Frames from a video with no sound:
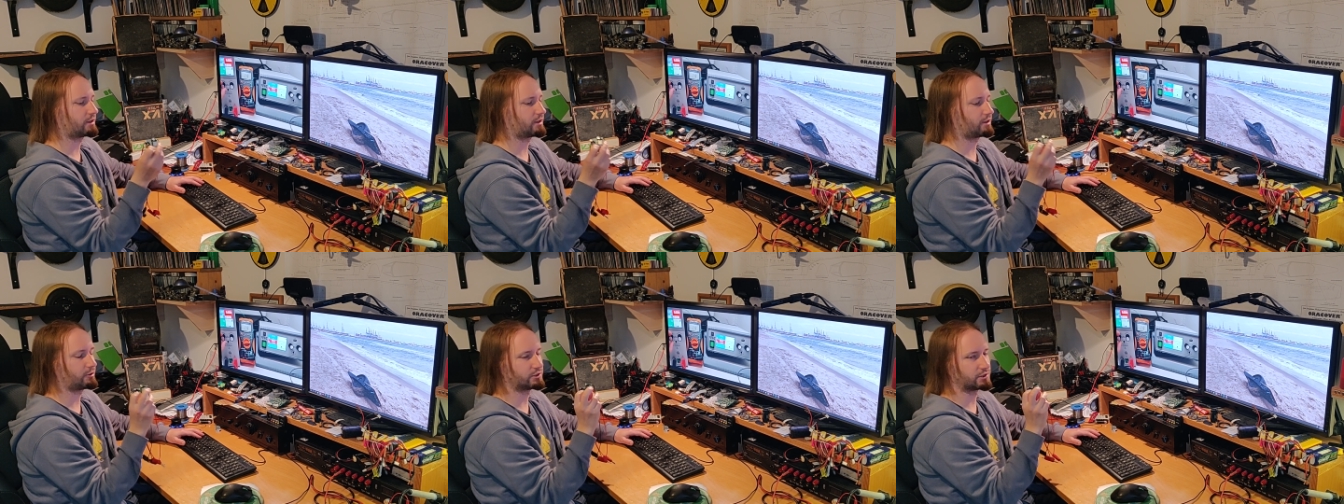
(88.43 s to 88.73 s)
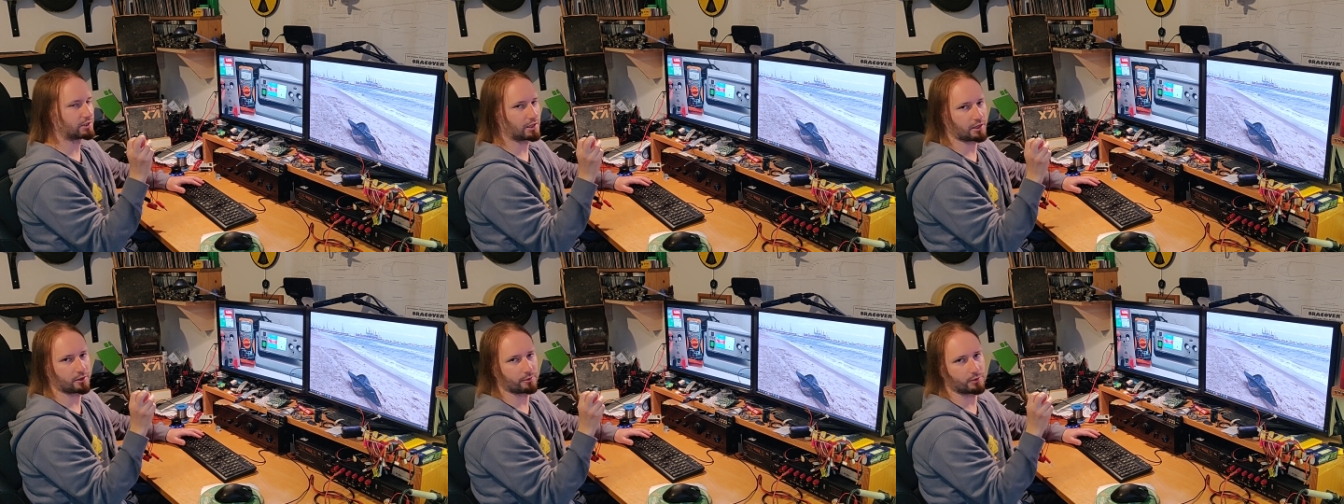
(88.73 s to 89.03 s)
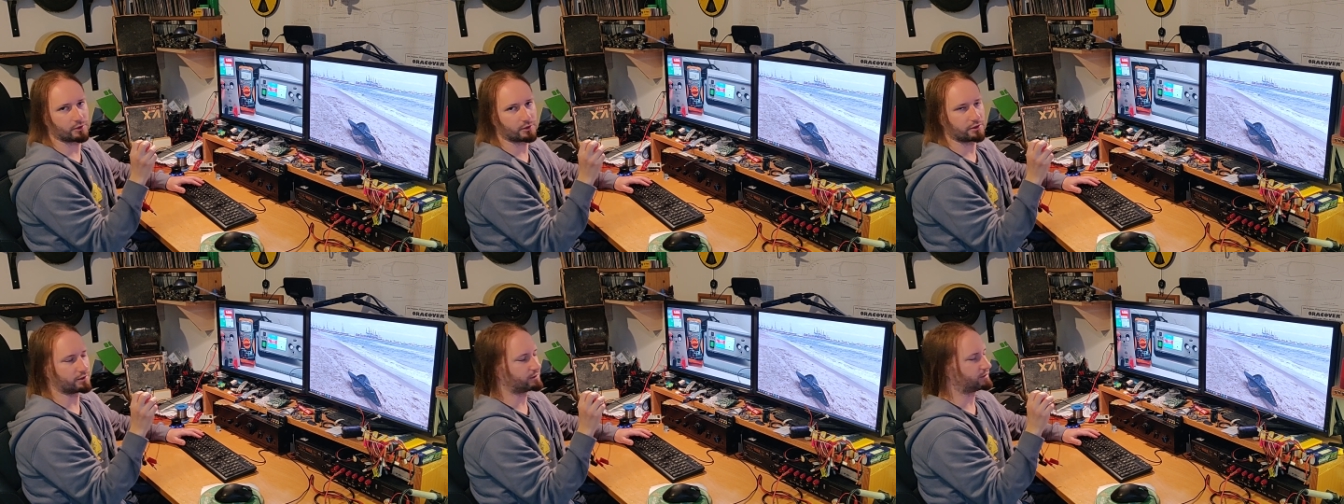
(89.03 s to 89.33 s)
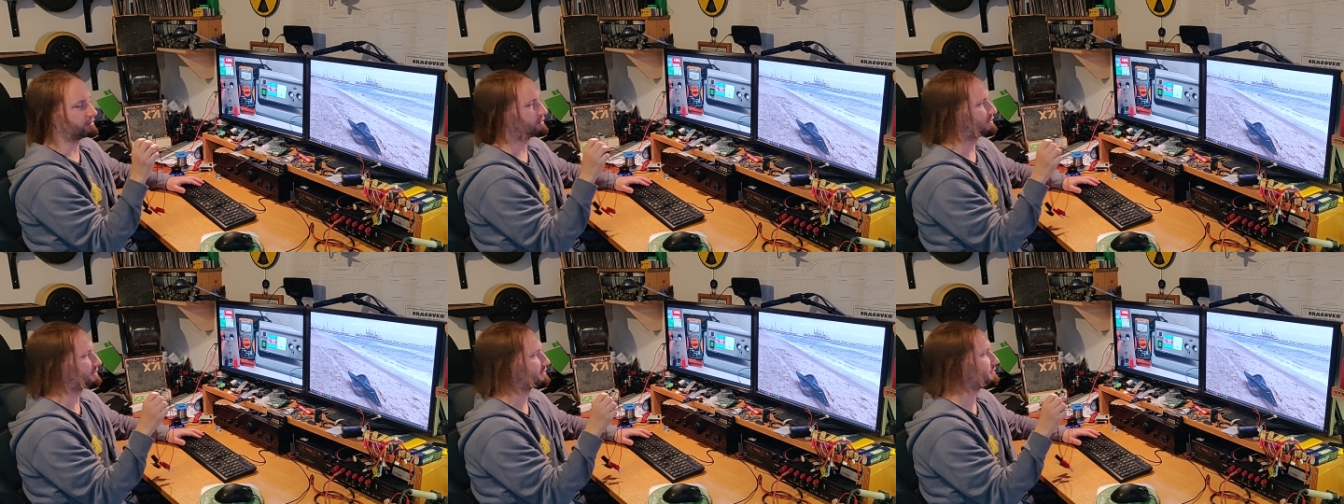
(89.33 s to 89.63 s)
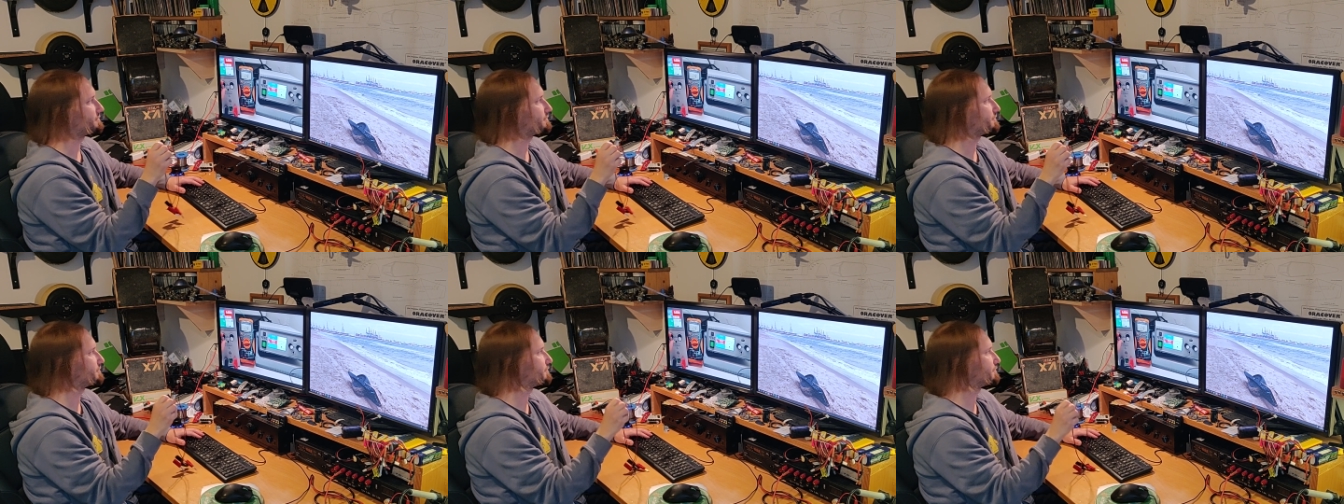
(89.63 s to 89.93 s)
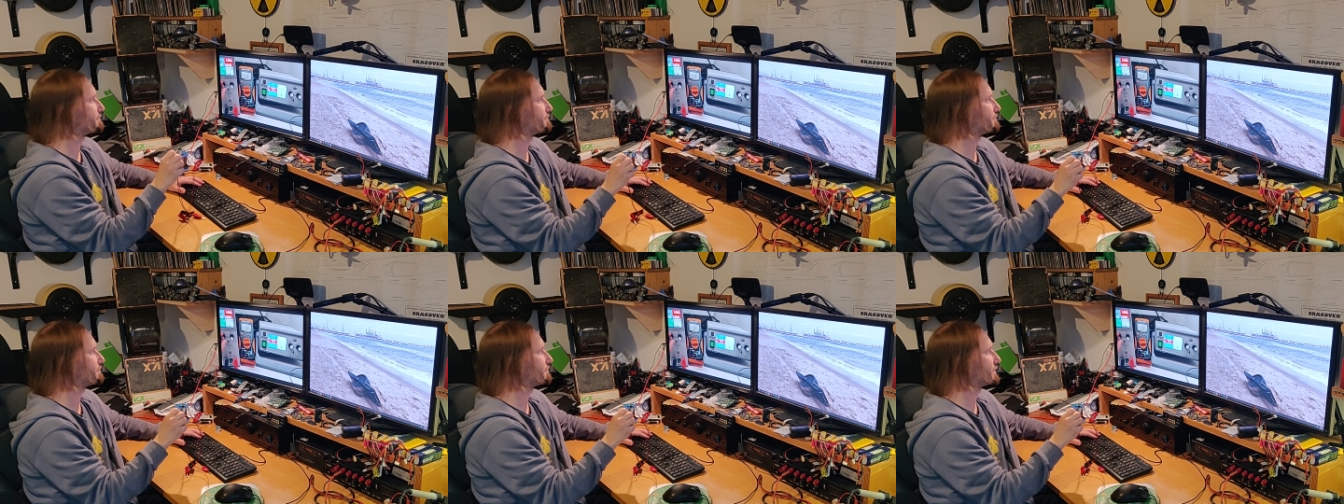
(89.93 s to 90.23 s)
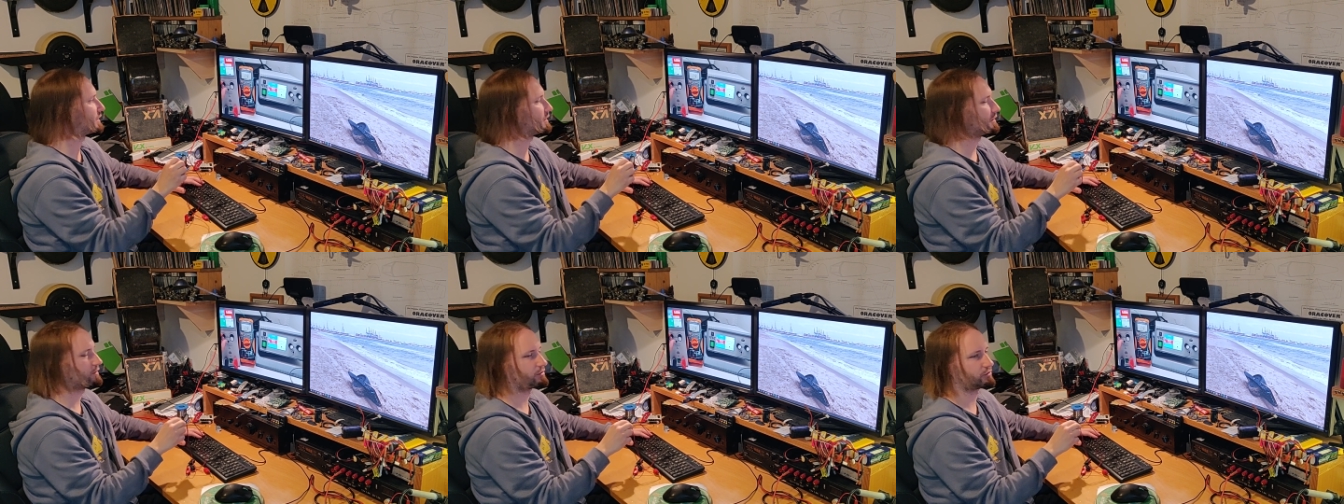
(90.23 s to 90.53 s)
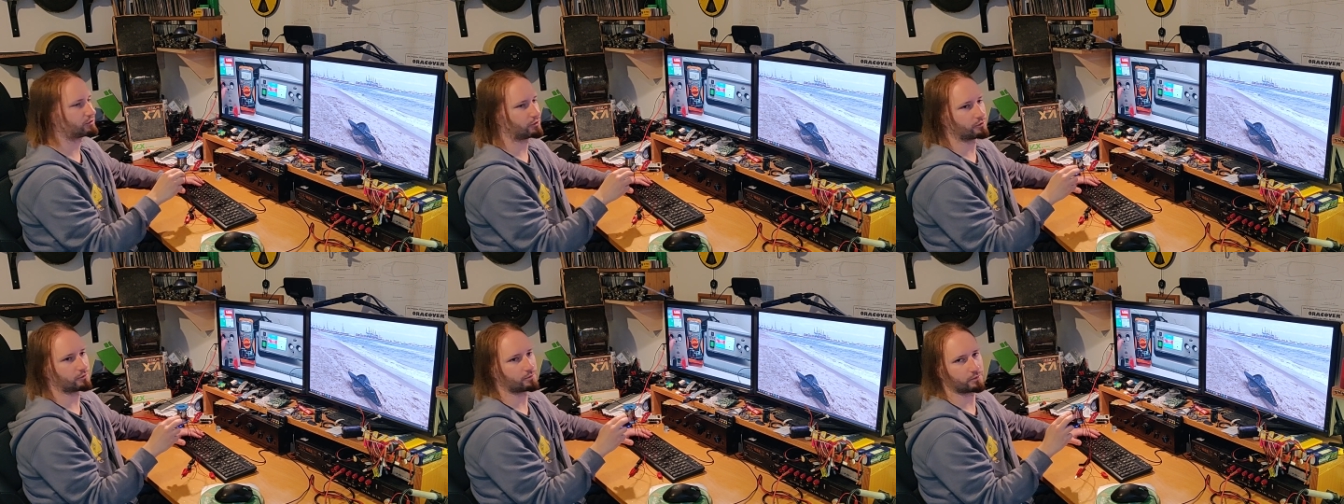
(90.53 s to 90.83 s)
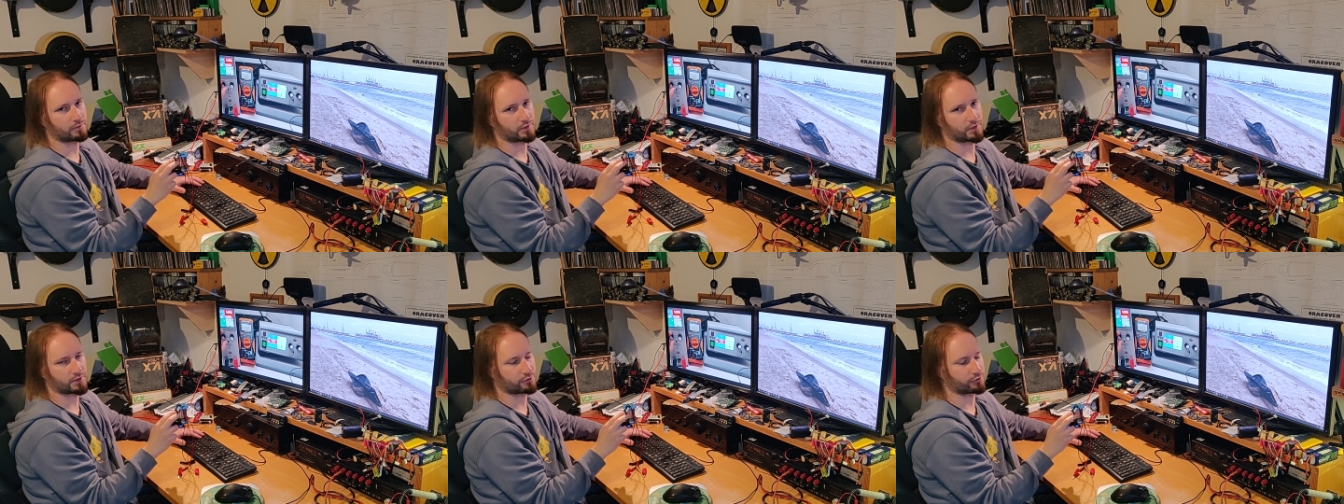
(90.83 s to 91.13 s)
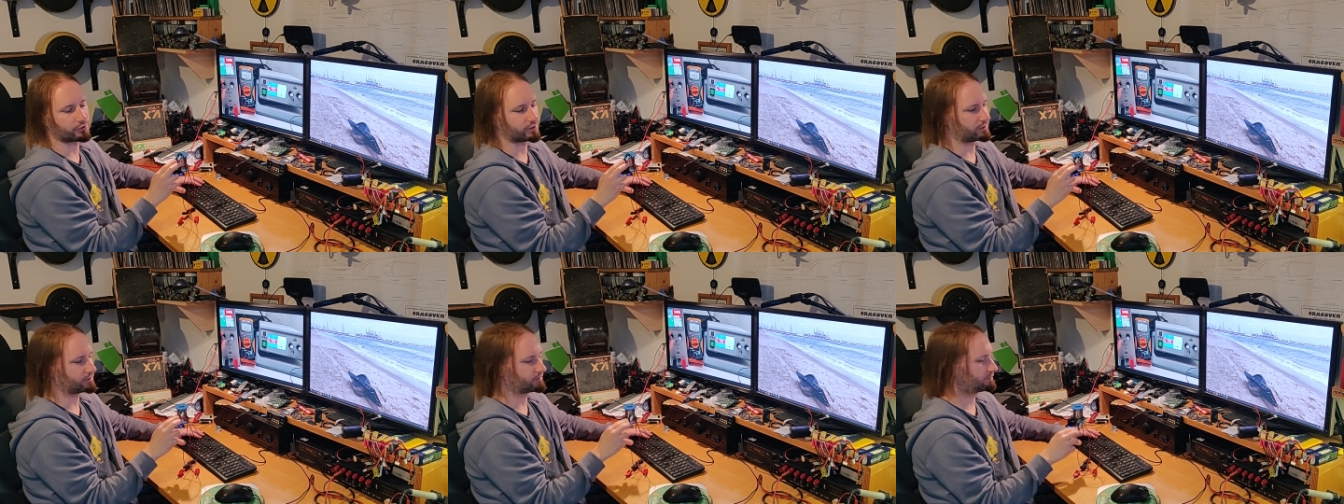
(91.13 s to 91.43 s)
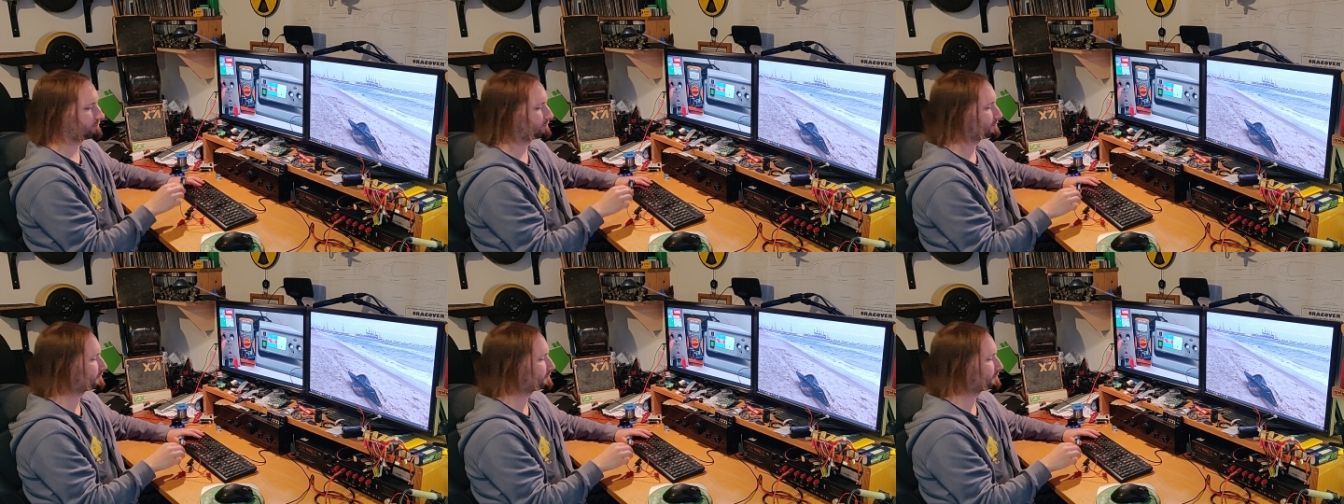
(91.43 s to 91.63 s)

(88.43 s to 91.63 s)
how reliable it is. So let's do it.